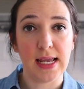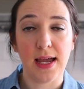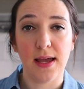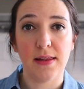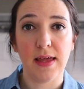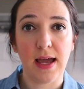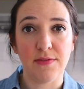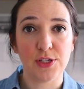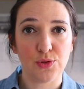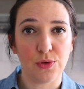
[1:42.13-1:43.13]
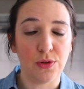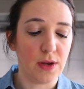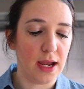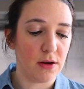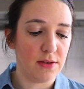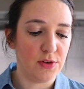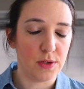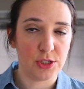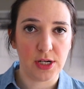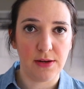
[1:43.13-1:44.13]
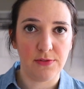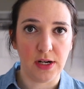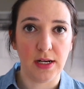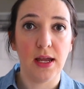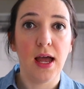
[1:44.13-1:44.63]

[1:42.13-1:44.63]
and they have a store locator if you want to try and find it.